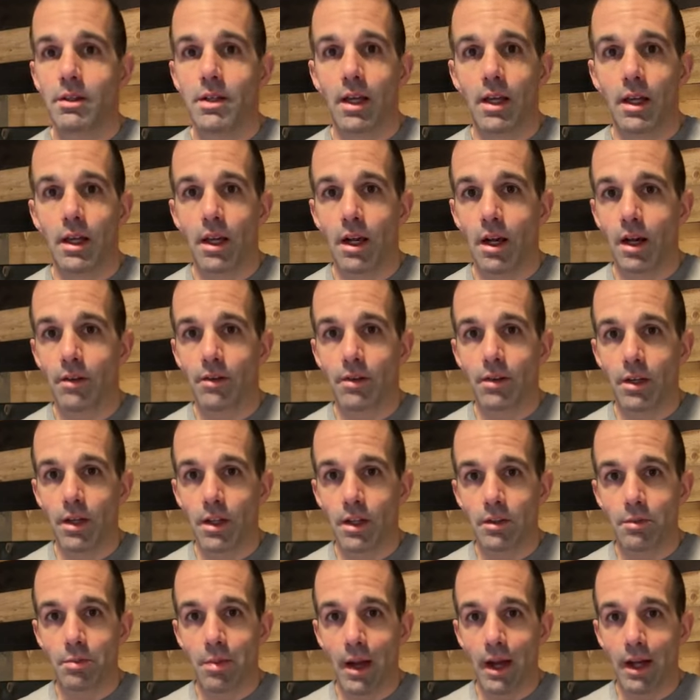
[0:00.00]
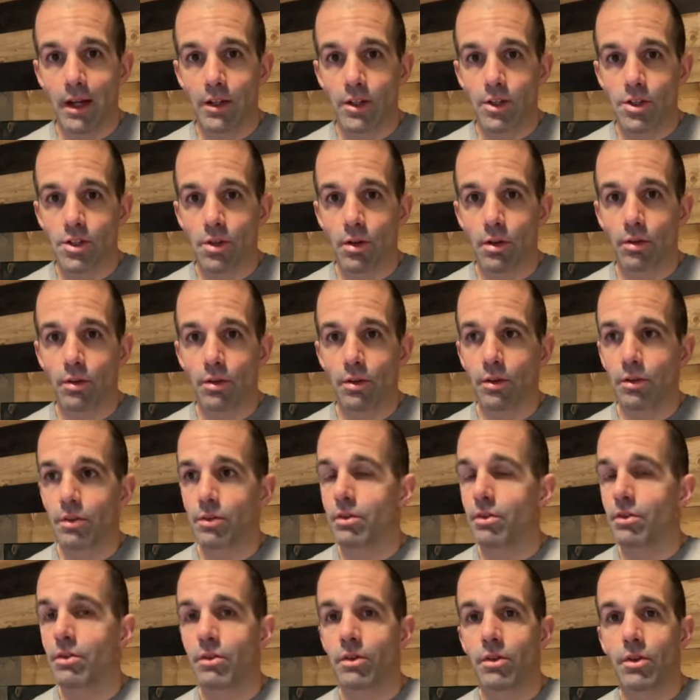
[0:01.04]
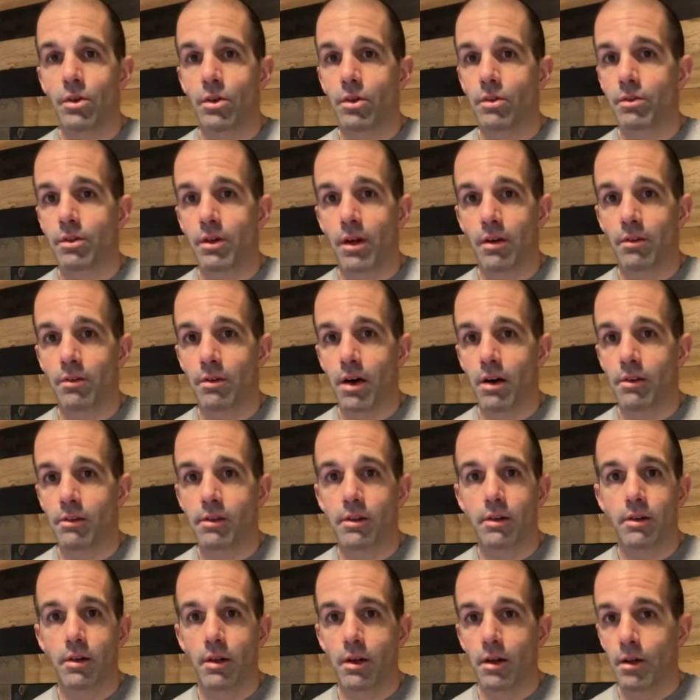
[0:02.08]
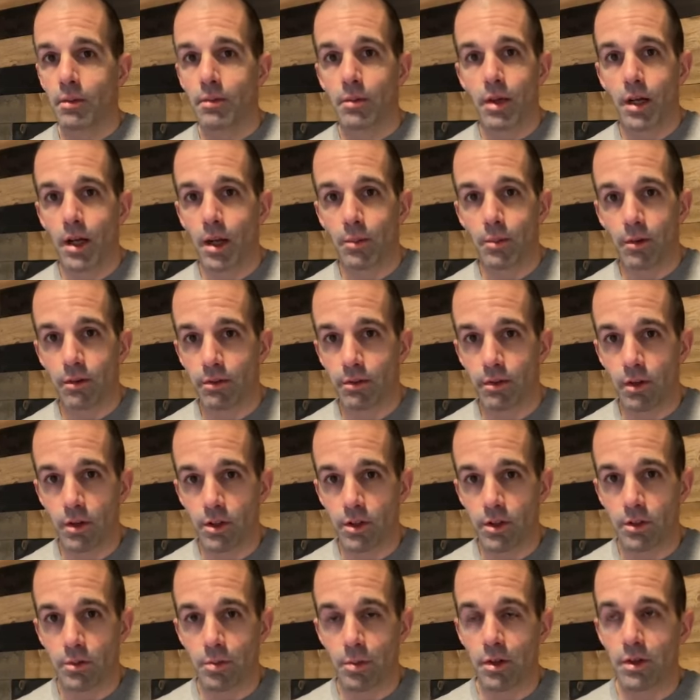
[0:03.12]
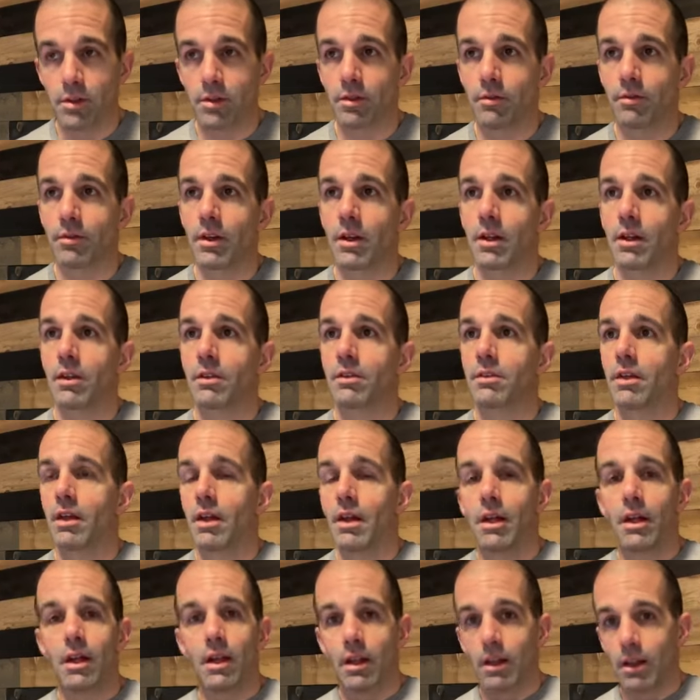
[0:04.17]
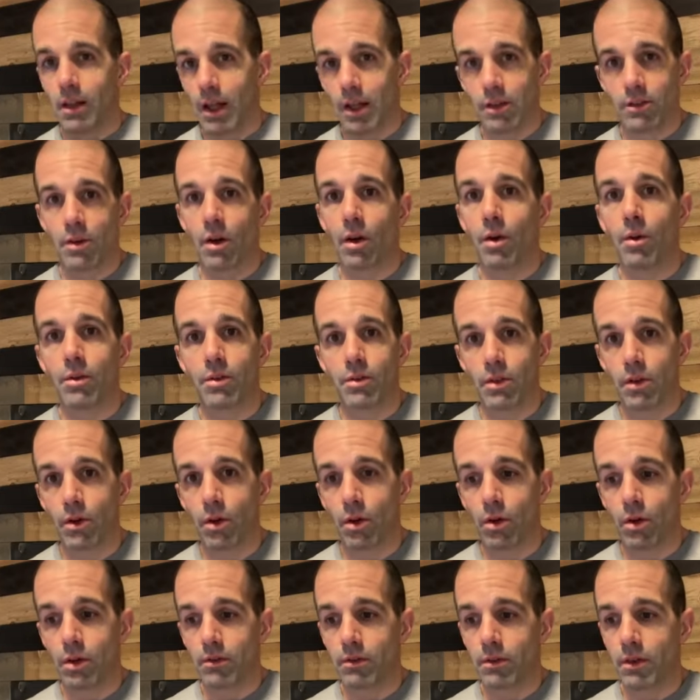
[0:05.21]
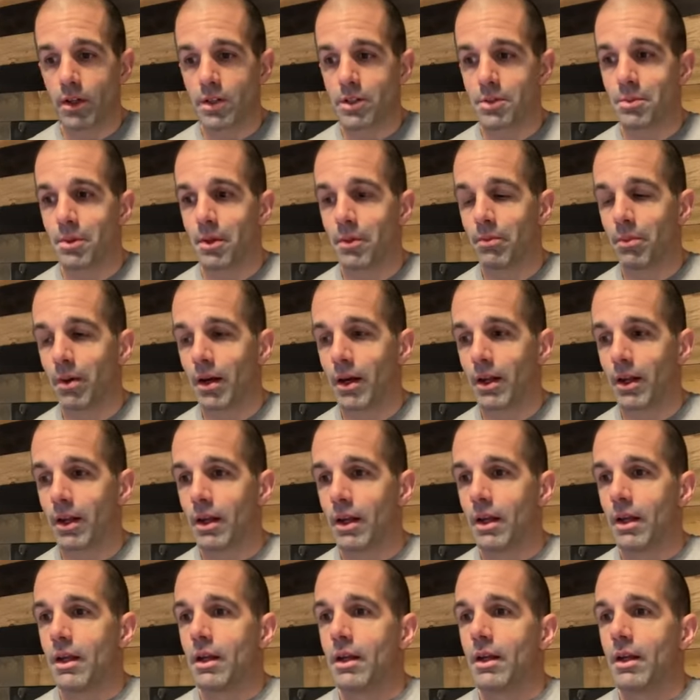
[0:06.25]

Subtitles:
Take care of your knees, back, and shoulders. Do it forever, ever. Become a ferocious beast of fitness. That's always the goal of Linchpin. But